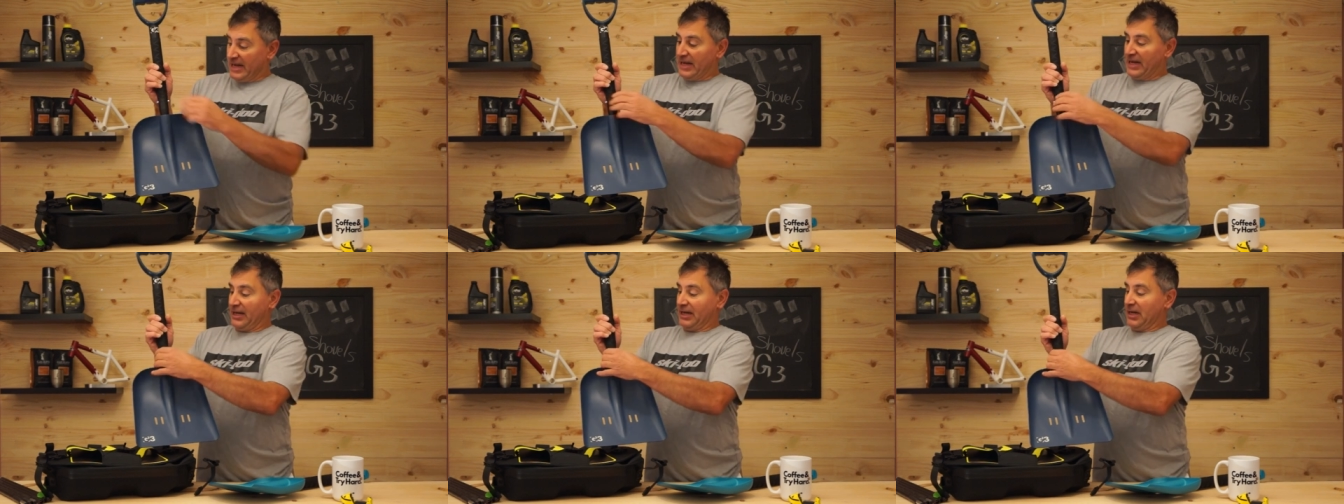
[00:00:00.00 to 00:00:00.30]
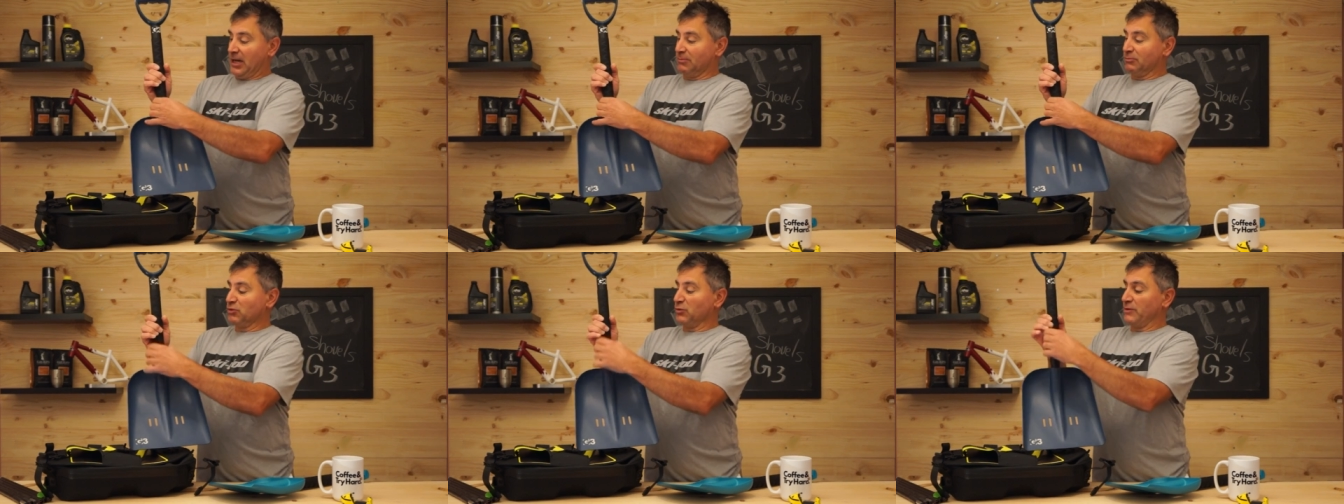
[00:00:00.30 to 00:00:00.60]
It
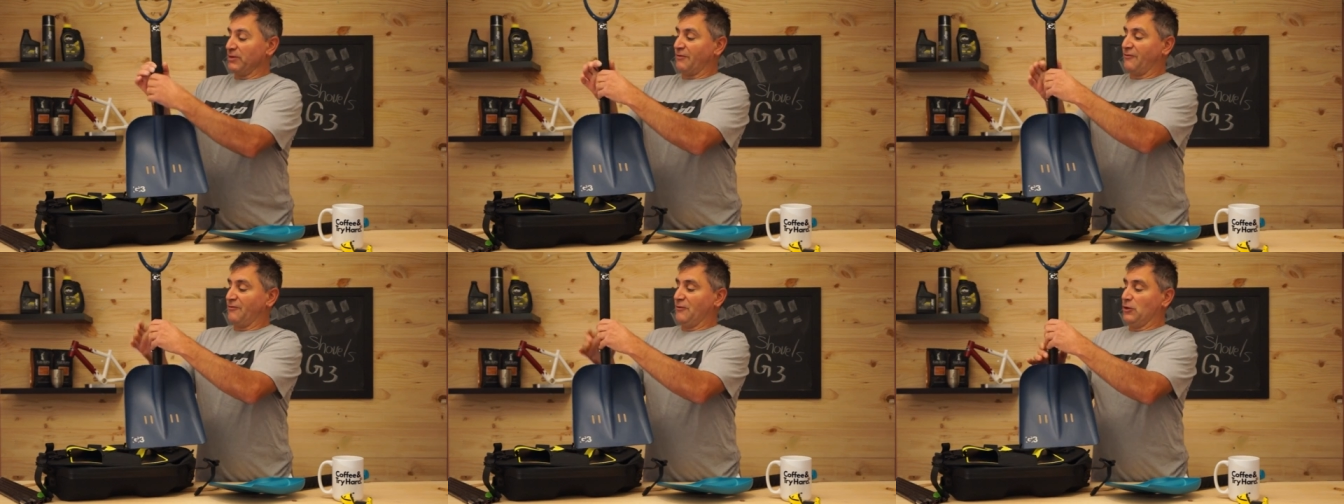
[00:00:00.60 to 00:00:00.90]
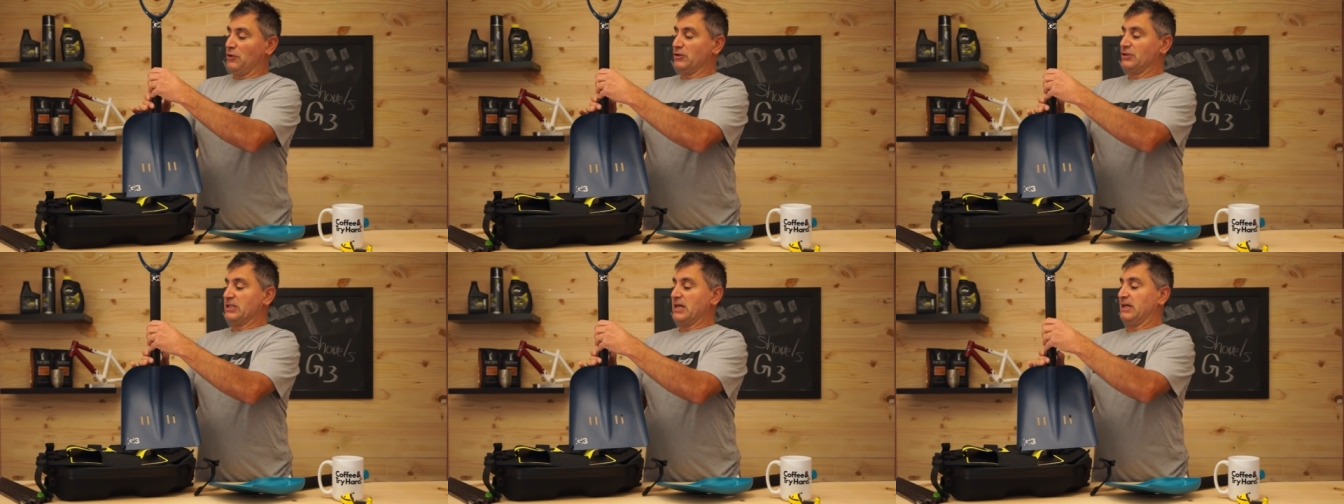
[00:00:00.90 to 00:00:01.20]
comes with a
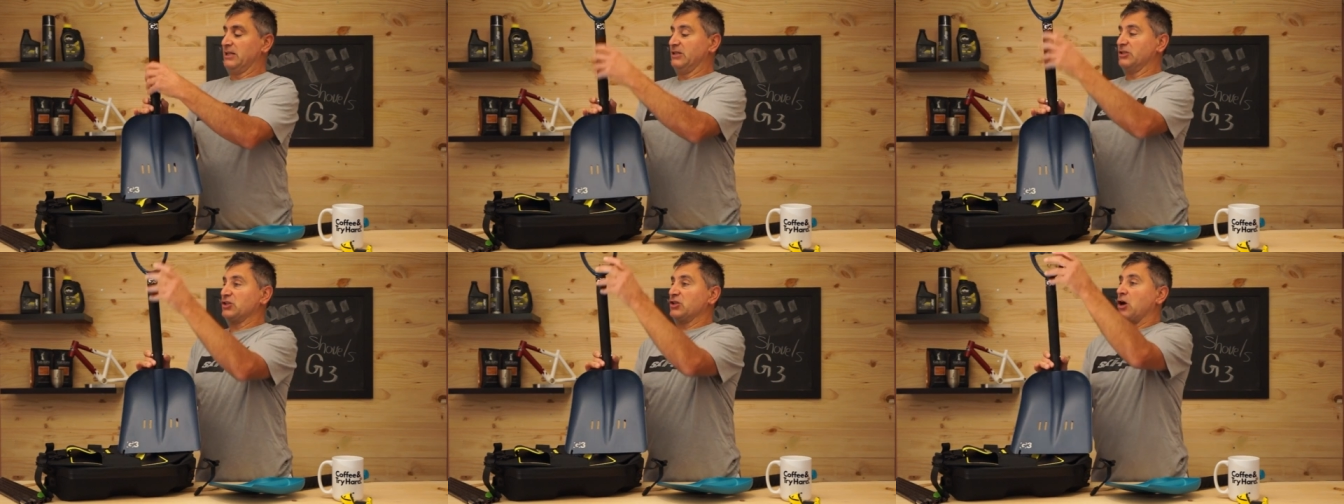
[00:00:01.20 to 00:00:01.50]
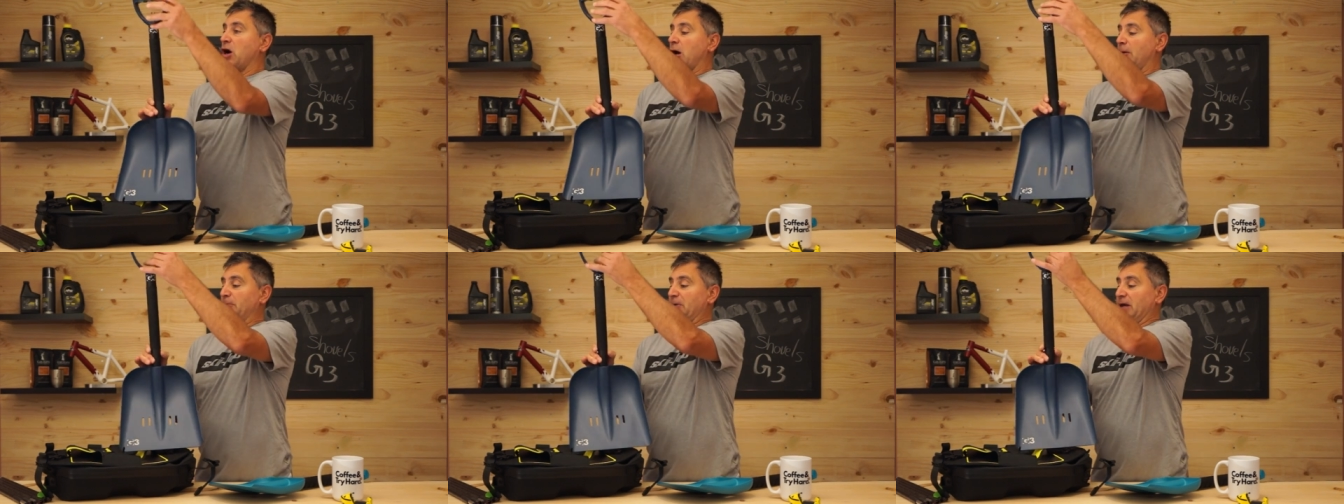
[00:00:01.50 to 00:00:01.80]
full
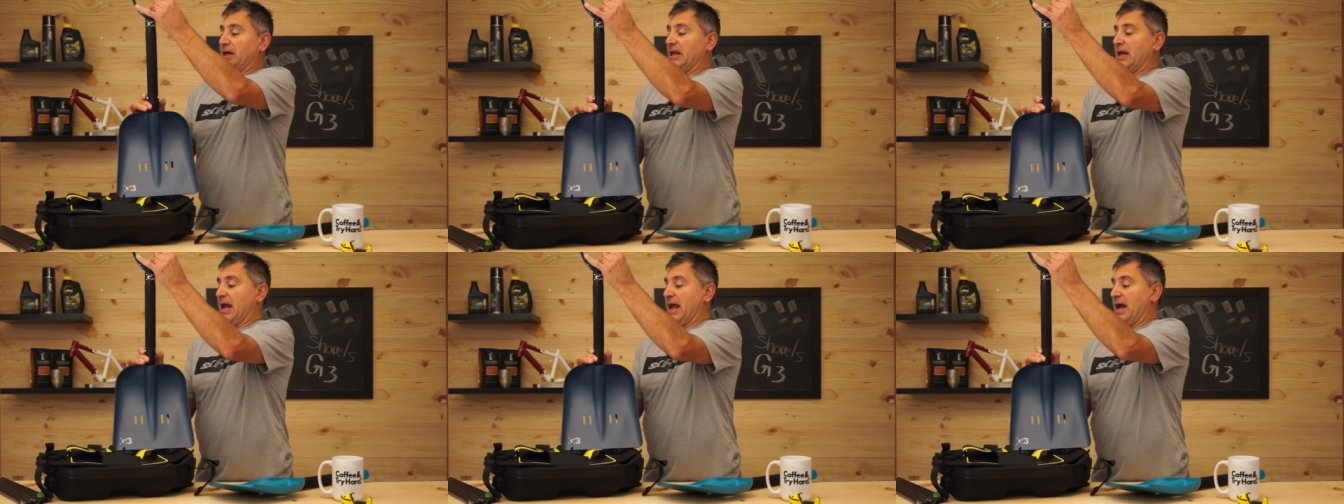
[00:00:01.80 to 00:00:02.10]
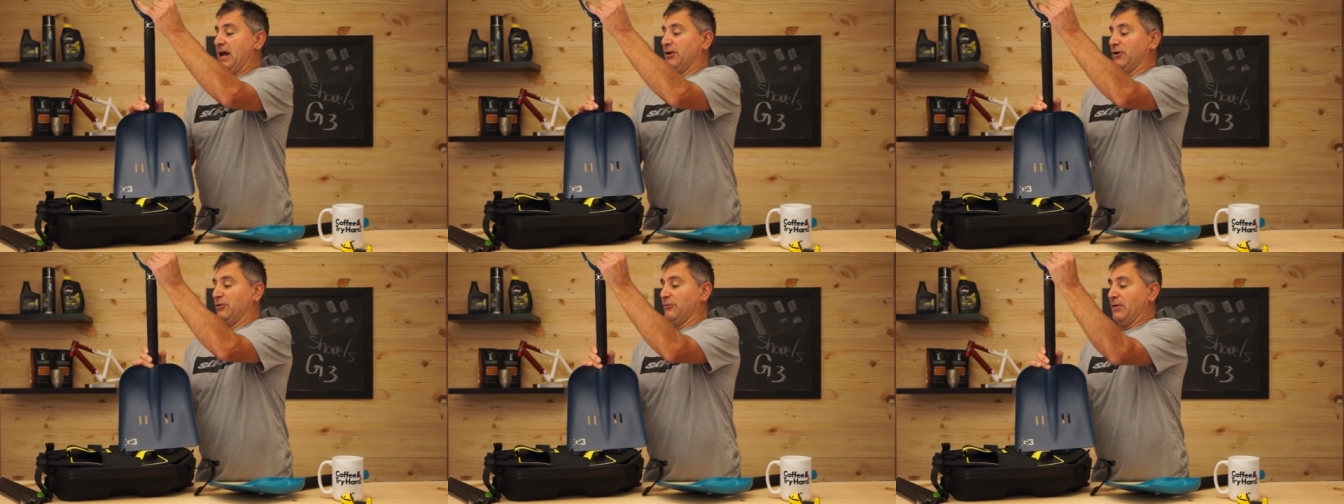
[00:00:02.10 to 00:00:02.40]
telescopic
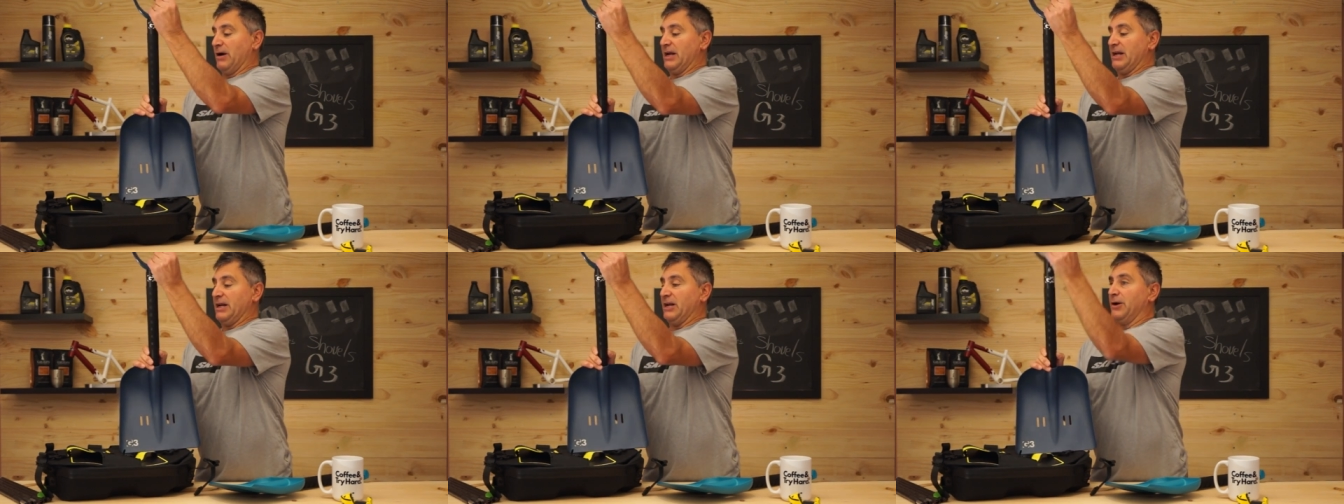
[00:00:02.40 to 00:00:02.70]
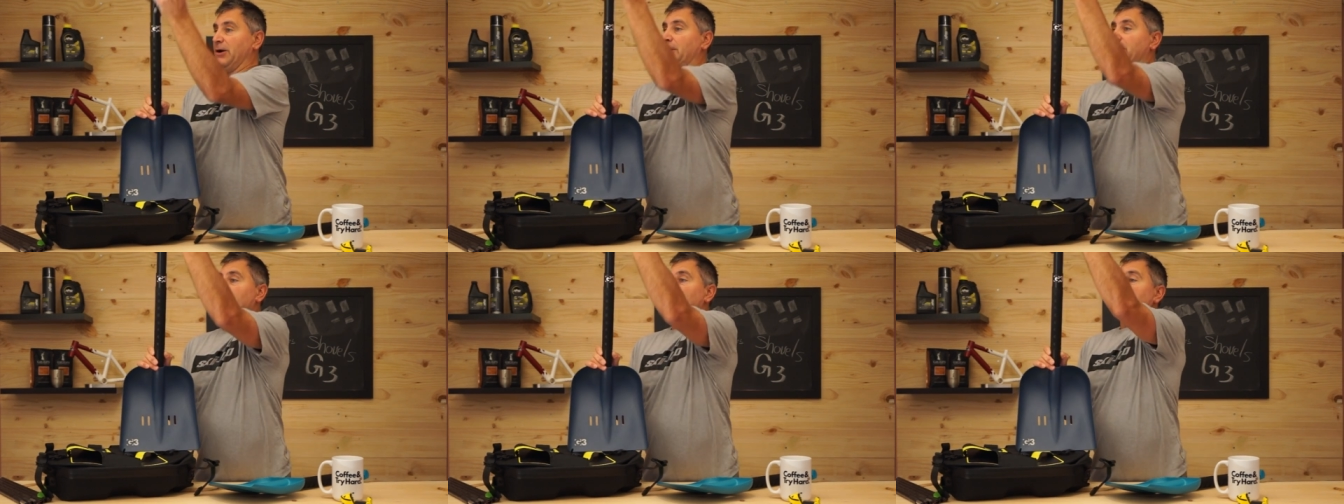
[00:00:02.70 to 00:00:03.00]
handle right
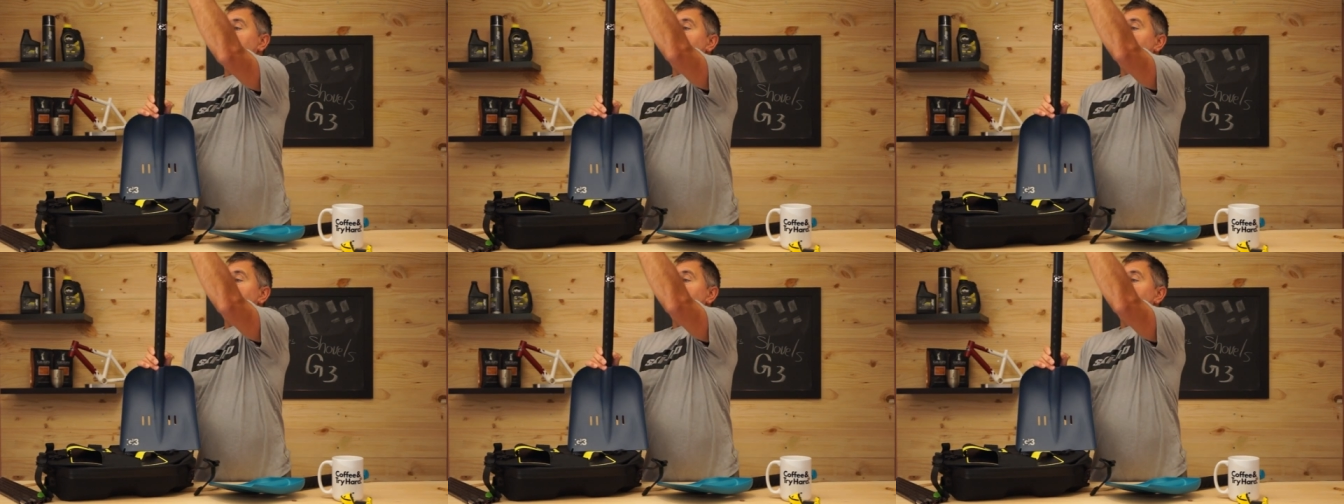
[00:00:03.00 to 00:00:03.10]
here